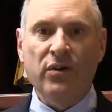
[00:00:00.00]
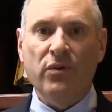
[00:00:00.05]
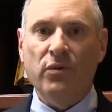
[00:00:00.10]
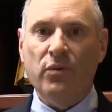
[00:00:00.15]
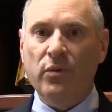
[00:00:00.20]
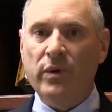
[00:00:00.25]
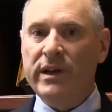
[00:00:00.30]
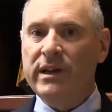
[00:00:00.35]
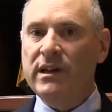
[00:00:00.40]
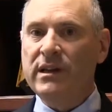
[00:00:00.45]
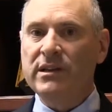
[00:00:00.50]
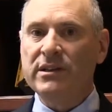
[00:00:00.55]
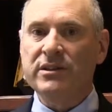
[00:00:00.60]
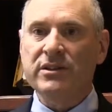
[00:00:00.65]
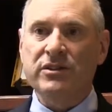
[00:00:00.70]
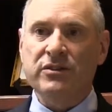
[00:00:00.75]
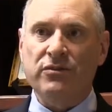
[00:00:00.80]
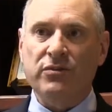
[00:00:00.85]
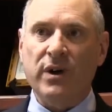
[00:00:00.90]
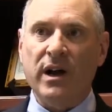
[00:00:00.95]
wills,
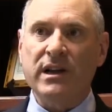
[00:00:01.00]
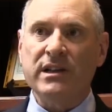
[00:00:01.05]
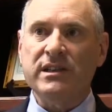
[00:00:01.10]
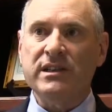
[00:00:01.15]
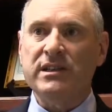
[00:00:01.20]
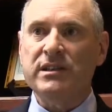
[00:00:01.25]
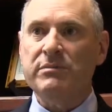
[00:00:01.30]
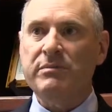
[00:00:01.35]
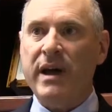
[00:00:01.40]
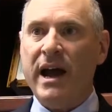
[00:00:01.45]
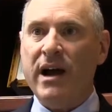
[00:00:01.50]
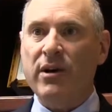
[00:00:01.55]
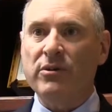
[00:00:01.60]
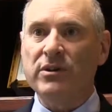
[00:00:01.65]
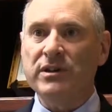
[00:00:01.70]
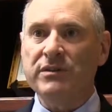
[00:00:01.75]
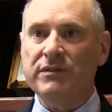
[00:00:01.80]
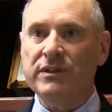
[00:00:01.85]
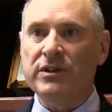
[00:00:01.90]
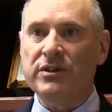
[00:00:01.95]
trusts,
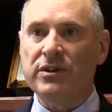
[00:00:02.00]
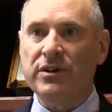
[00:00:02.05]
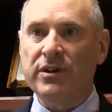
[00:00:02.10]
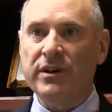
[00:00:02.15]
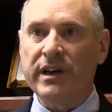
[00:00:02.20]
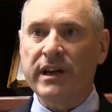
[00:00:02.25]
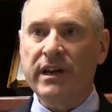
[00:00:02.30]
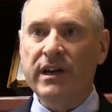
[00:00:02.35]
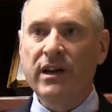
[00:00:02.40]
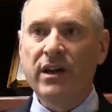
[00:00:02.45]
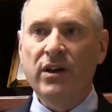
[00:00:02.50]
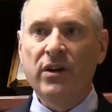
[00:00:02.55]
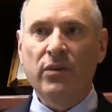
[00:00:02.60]
powers of attorney,